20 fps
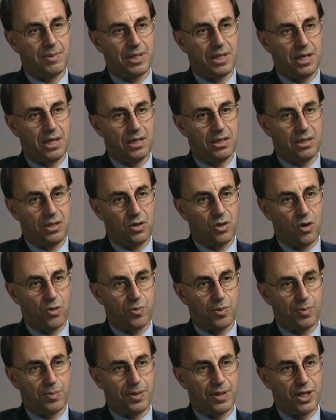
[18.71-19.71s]
again that
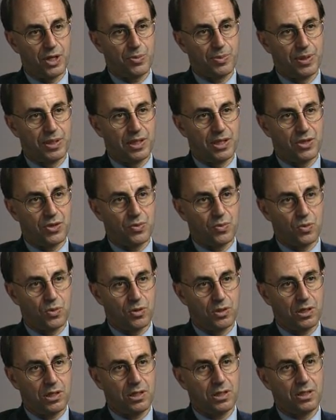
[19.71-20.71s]
corporal punishment doesn't
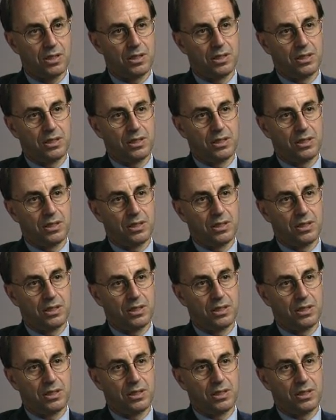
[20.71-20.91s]
work.